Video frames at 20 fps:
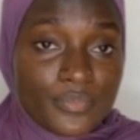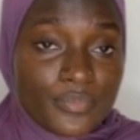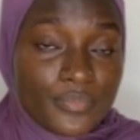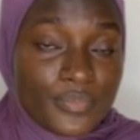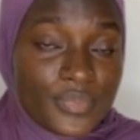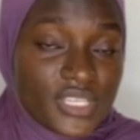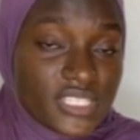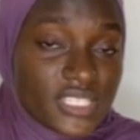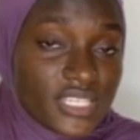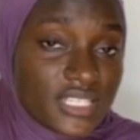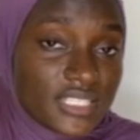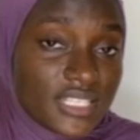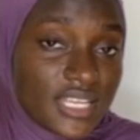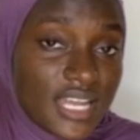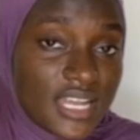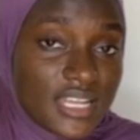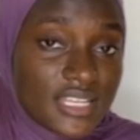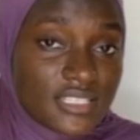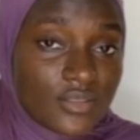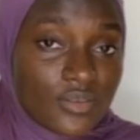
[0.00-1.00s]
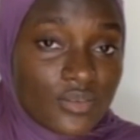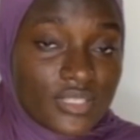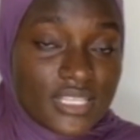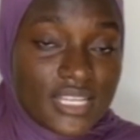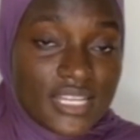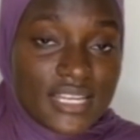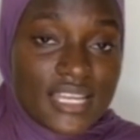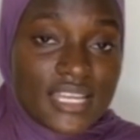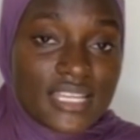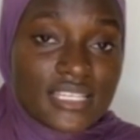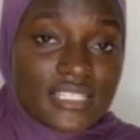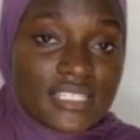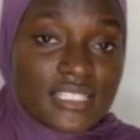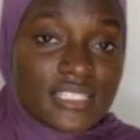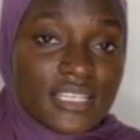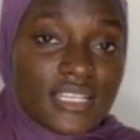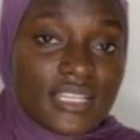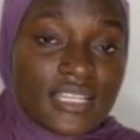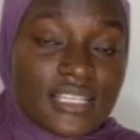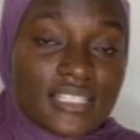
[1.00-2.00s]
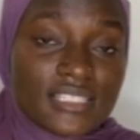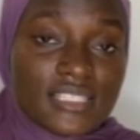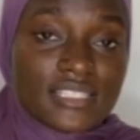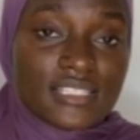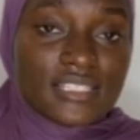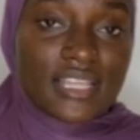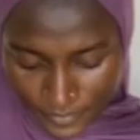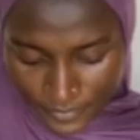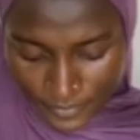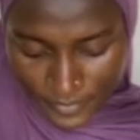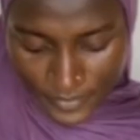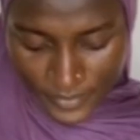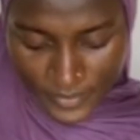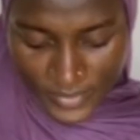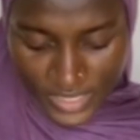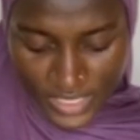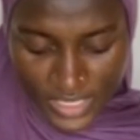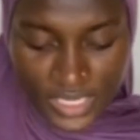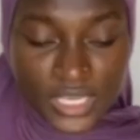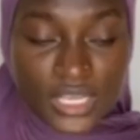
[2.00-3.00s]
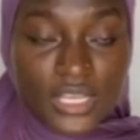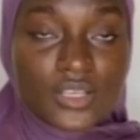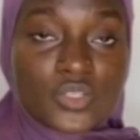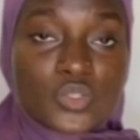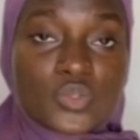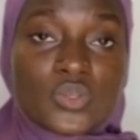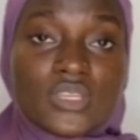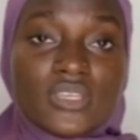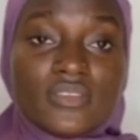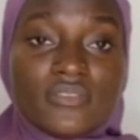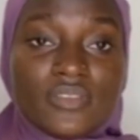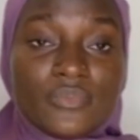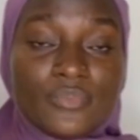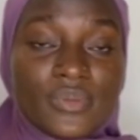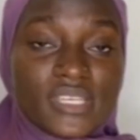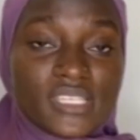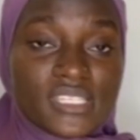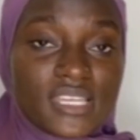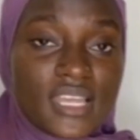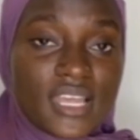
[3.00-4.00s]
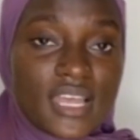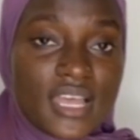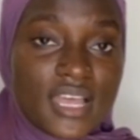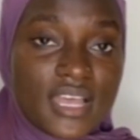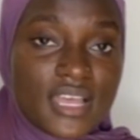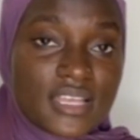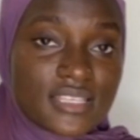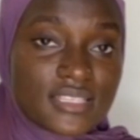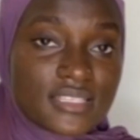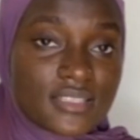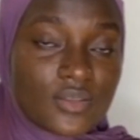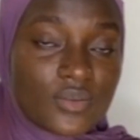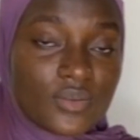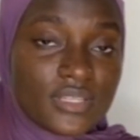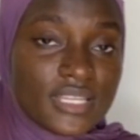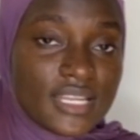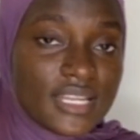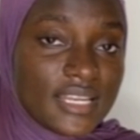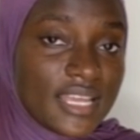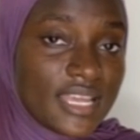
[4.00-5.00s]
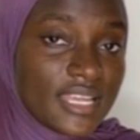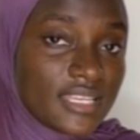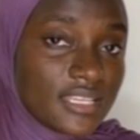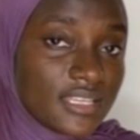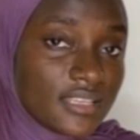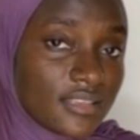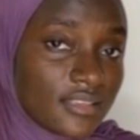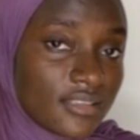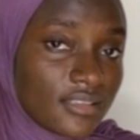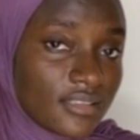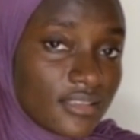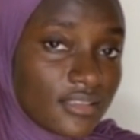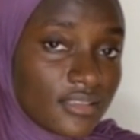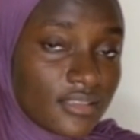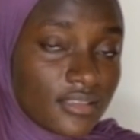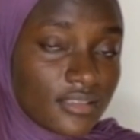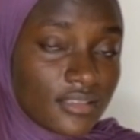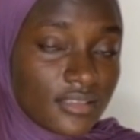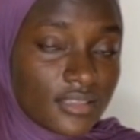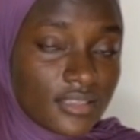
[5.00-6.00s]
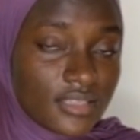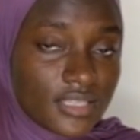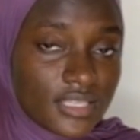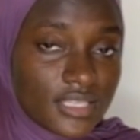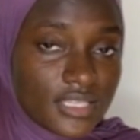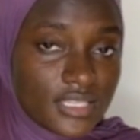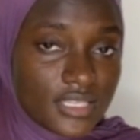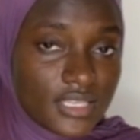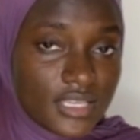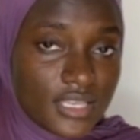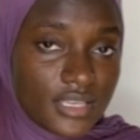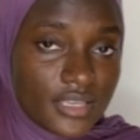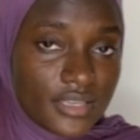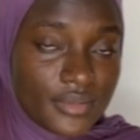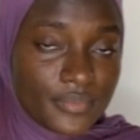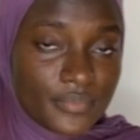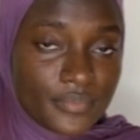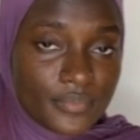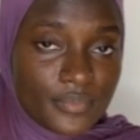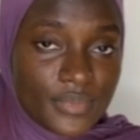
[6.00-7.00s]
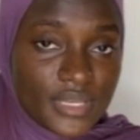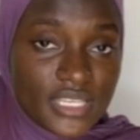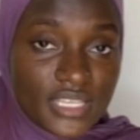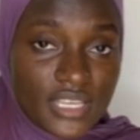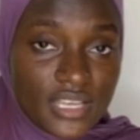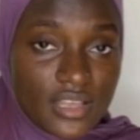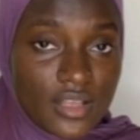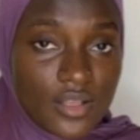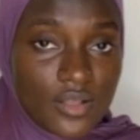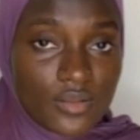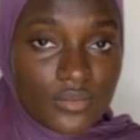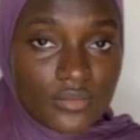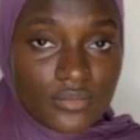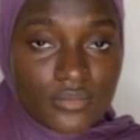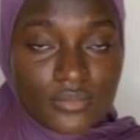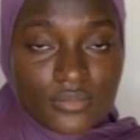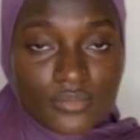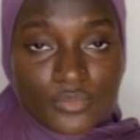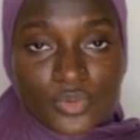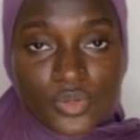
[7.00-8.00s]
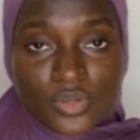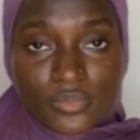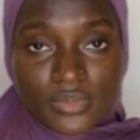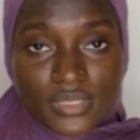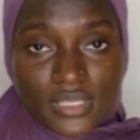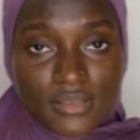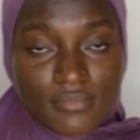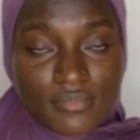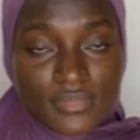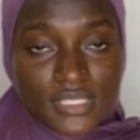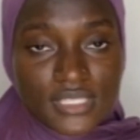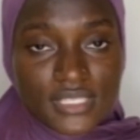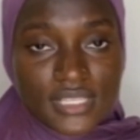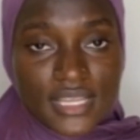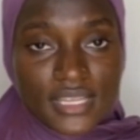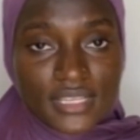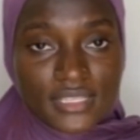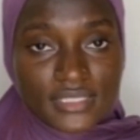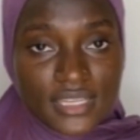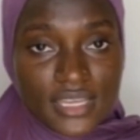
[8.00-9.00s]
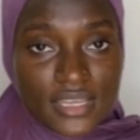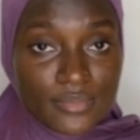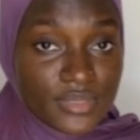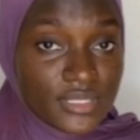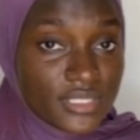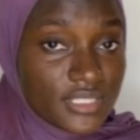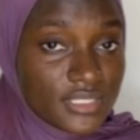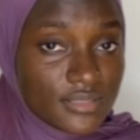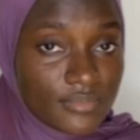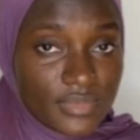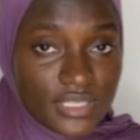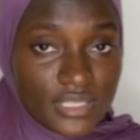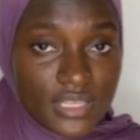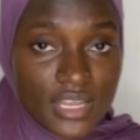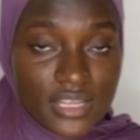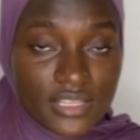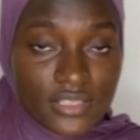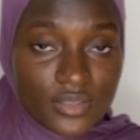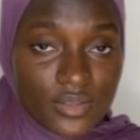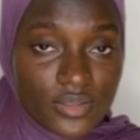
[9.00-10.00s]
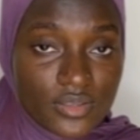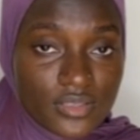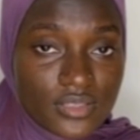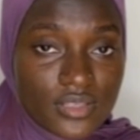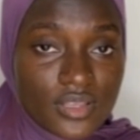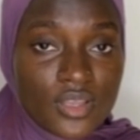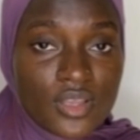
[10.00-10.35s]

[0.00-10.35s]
patient has underlying sicknesses. So if the patient has underlying medical problems like diabetes mellitus